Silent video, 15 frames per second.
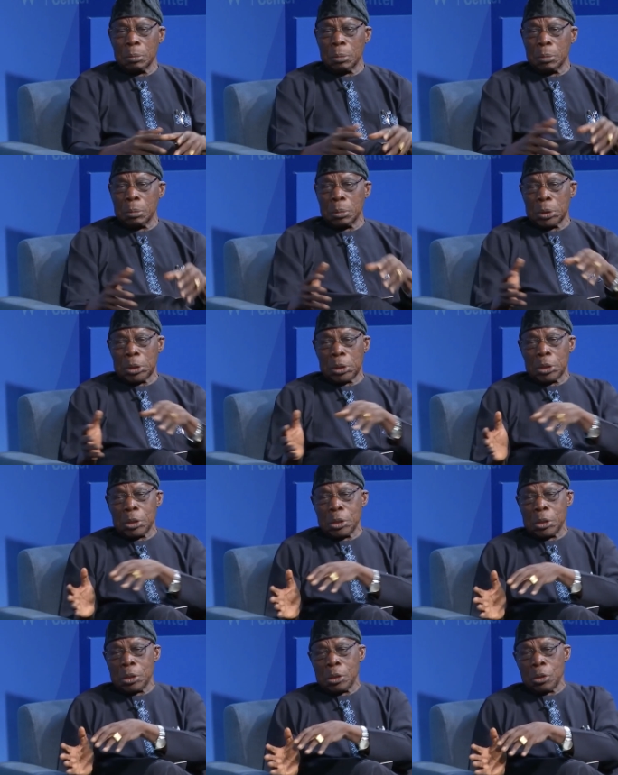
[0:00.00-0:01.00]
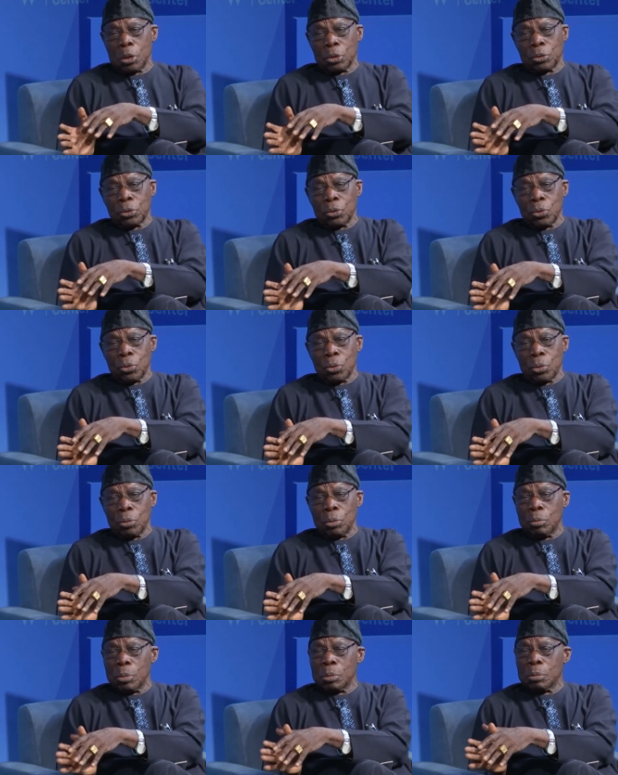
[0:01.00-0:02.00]
we did not
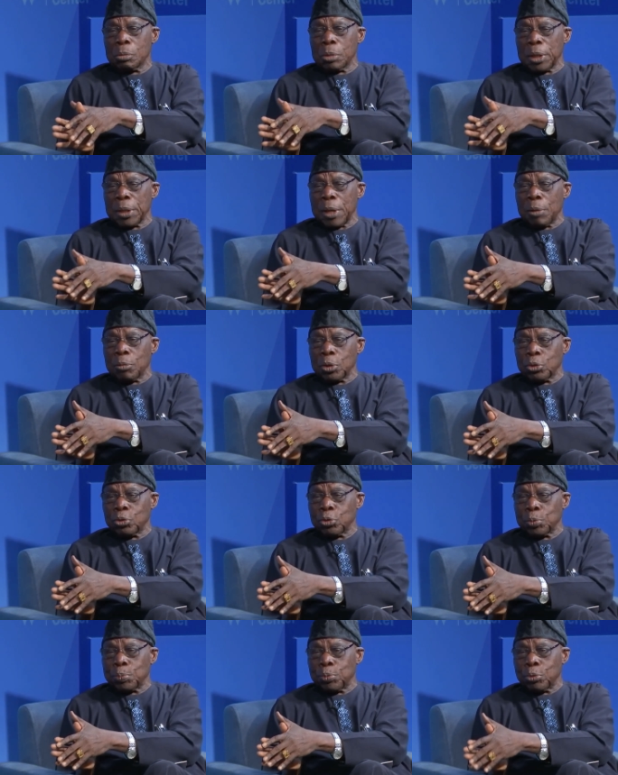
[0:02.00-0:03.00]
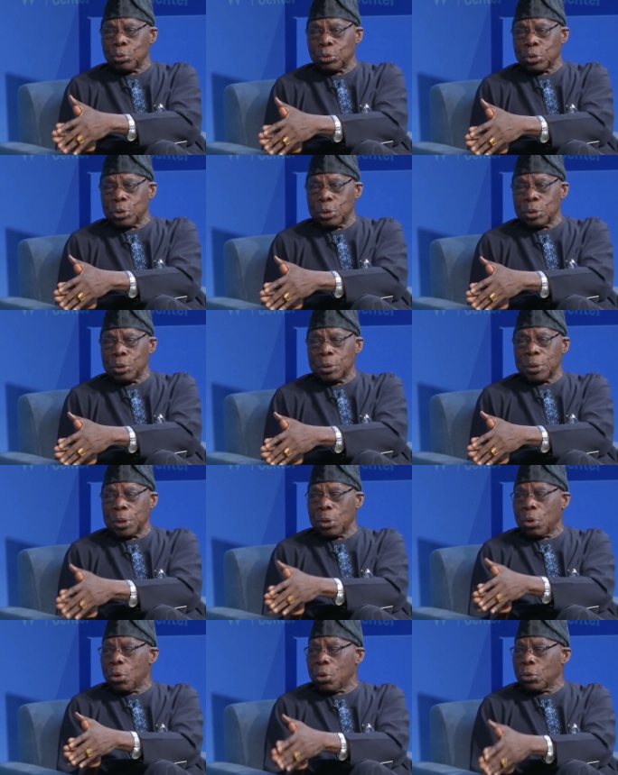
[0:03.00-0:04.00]
know whether we should put the
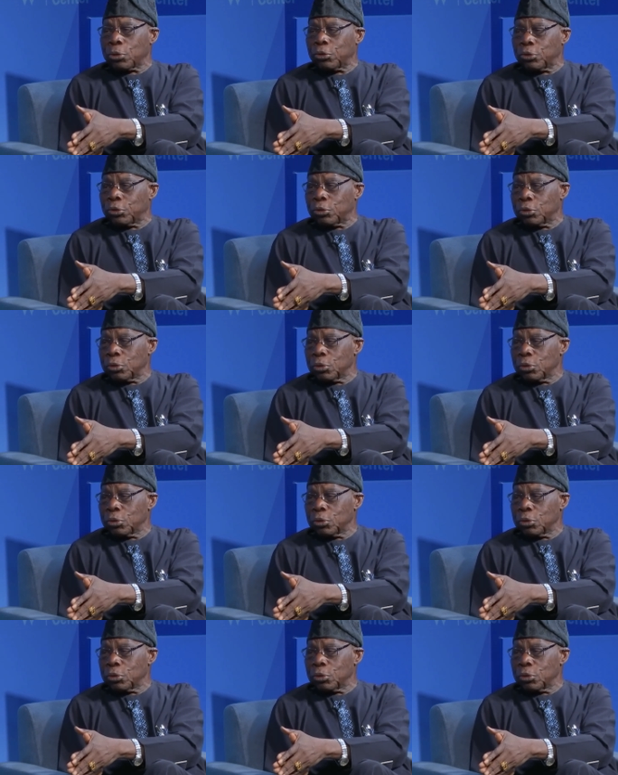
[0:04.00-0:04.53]
horse